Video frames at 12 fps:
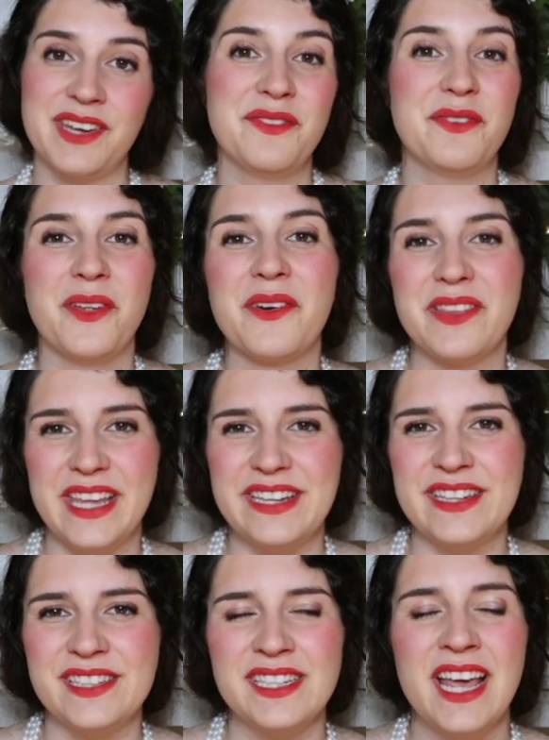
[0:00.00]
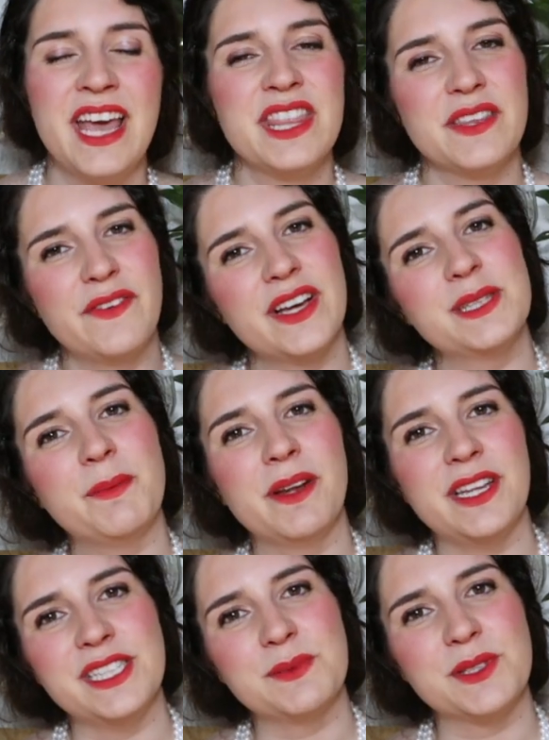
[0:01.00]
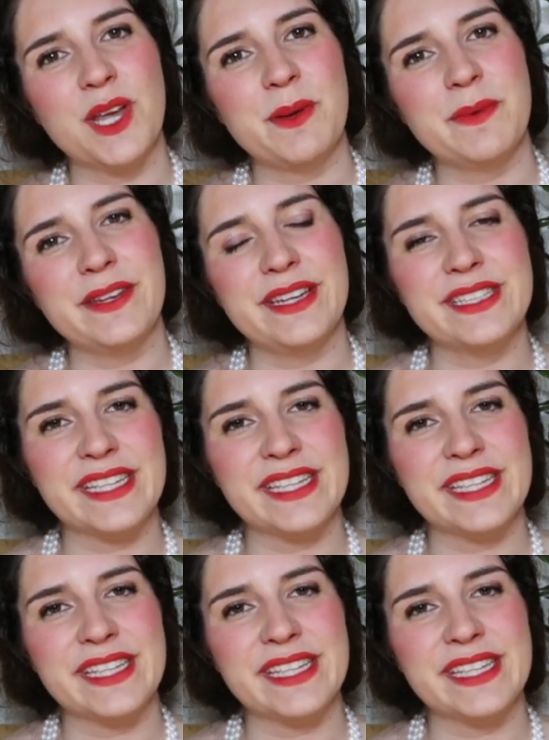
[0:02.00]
And flock they did. The first Butlins was opened in